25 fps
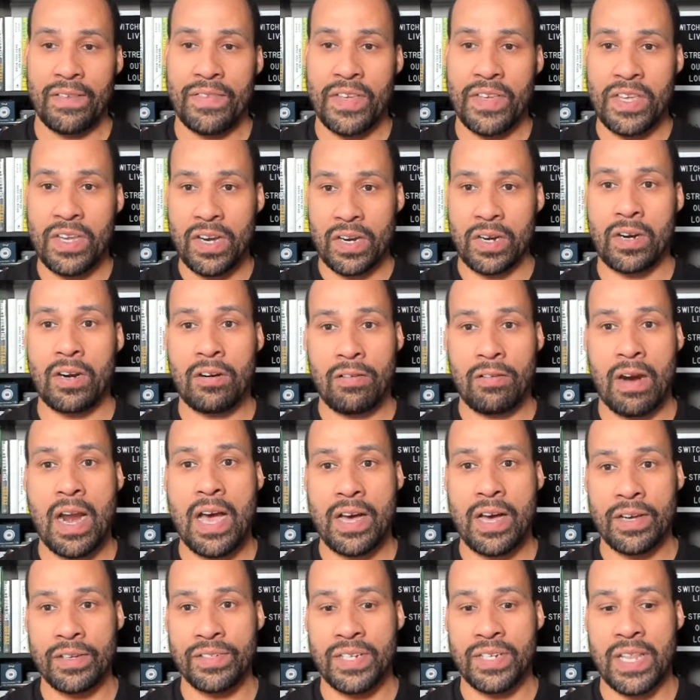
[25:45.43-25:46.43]
the younger
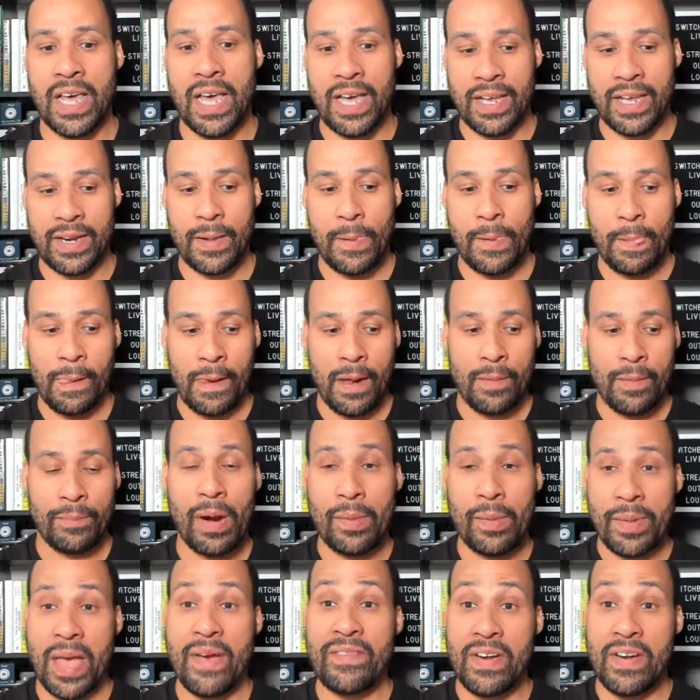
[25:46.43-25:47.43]
crowds that
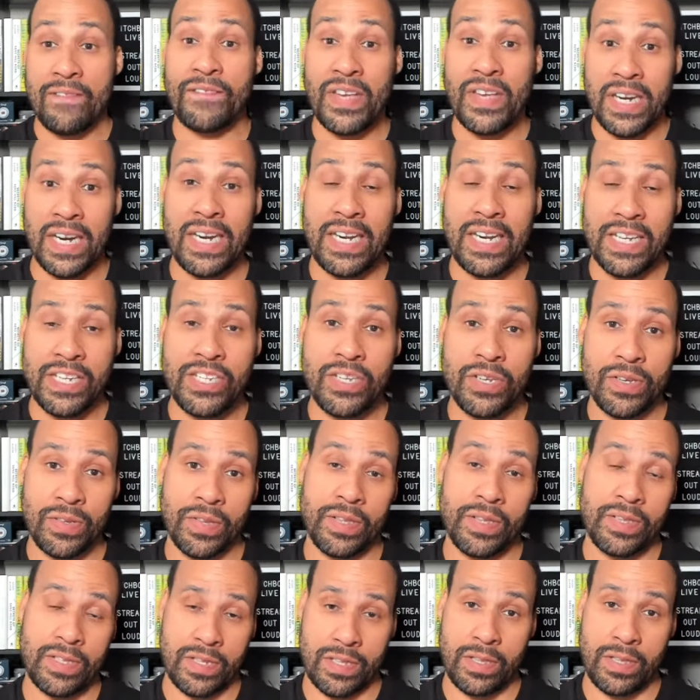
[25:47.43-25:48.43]
probably have an affinity
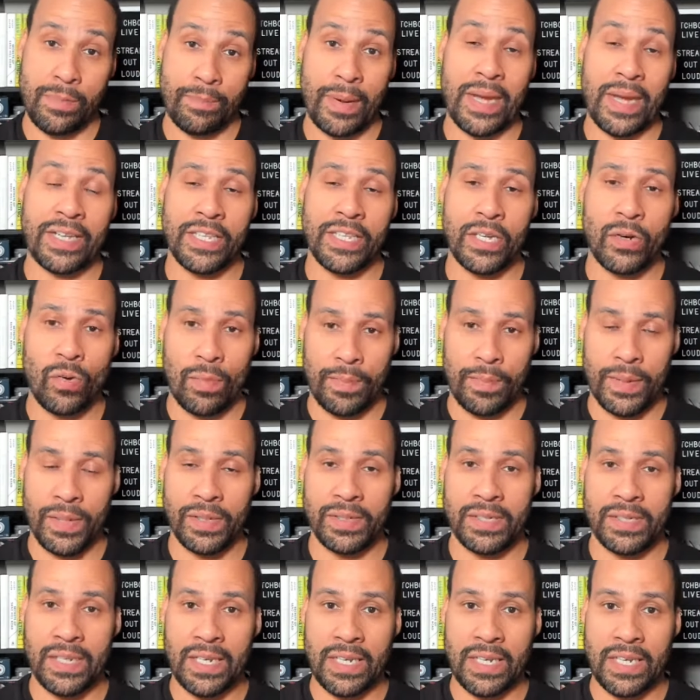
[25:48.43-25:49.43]
to the bike that they were
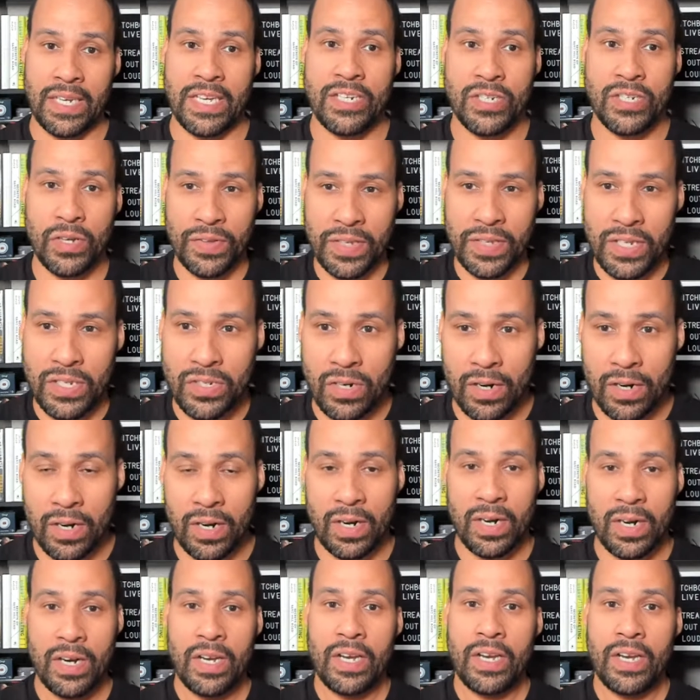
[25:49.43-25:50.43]
building, and so these
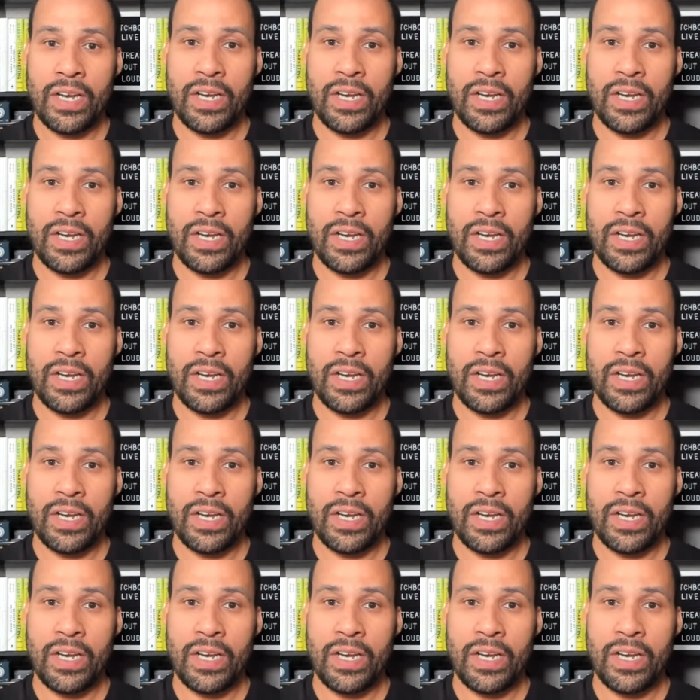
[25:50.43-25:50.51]
are